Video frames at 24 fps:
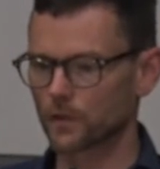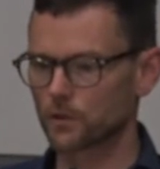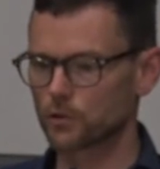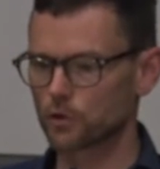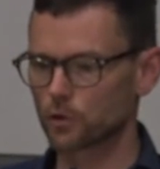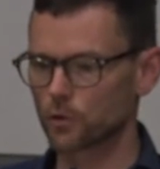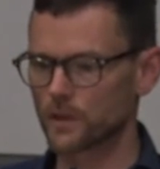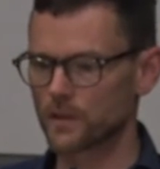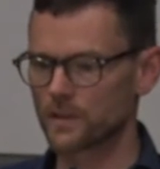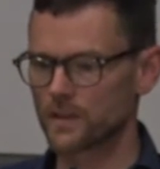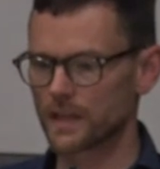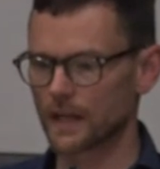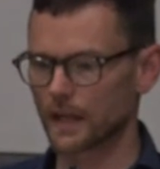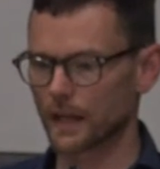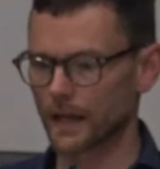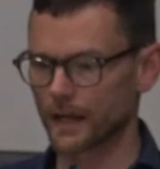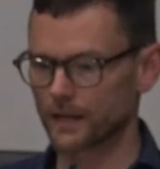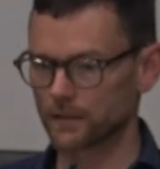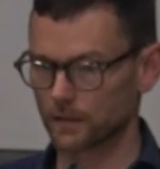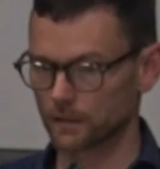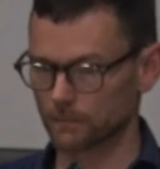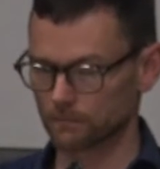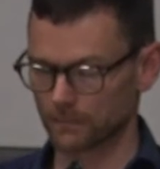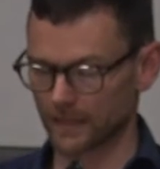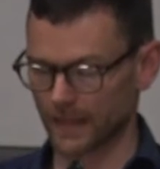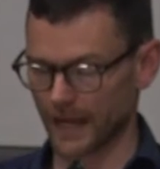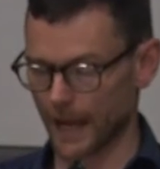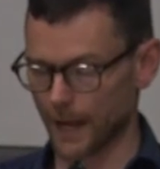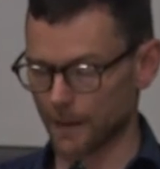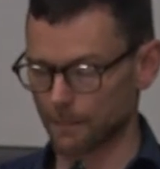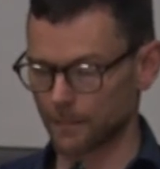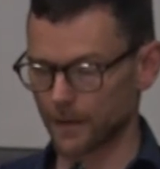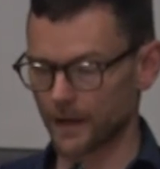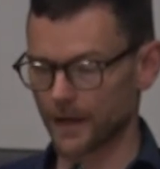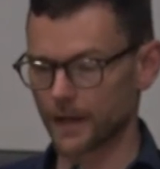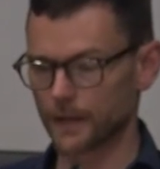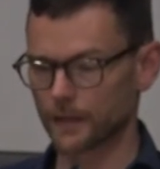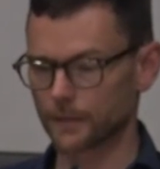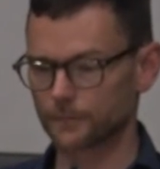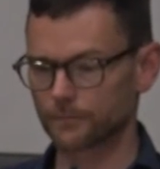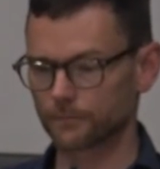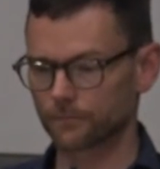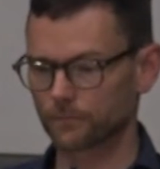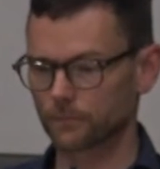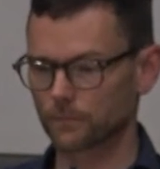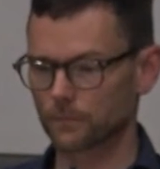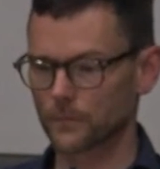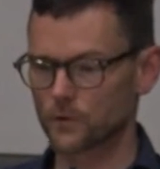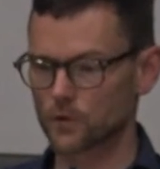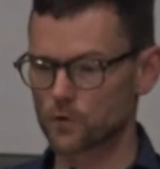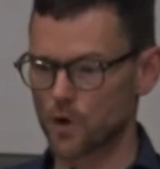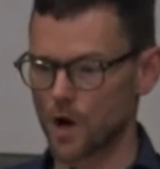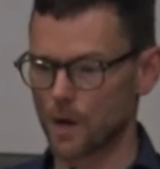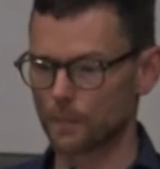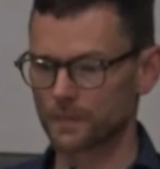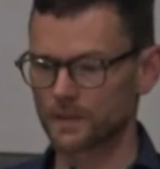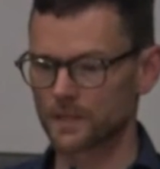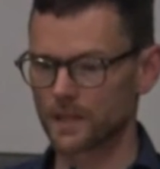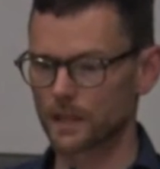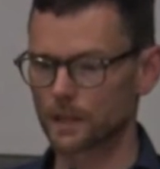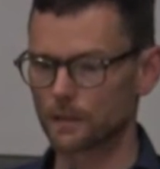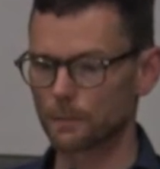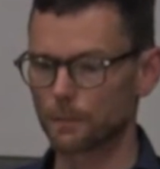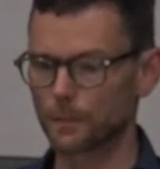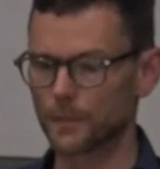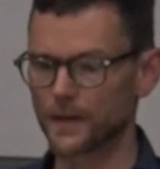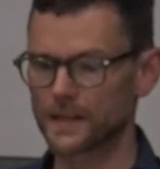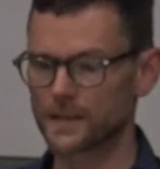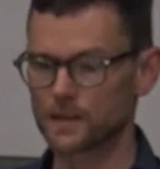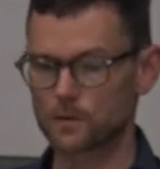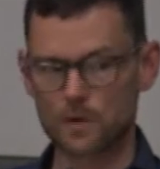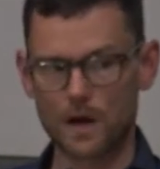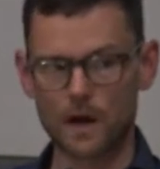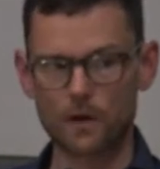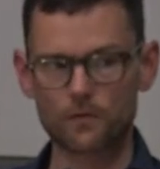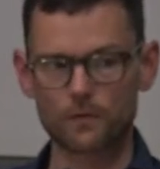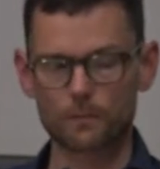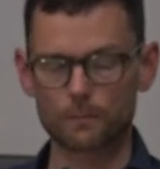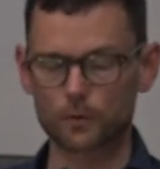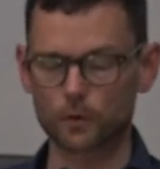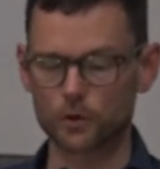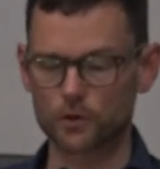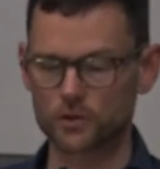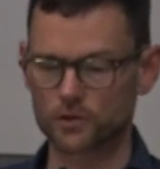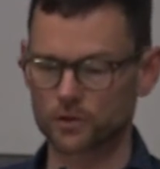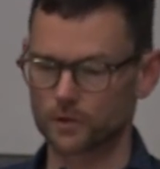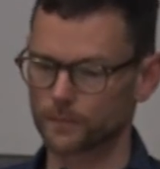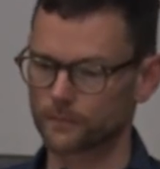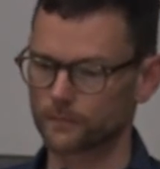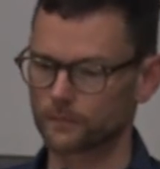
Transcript: during the election campaign, Trump didn't beat around the bush.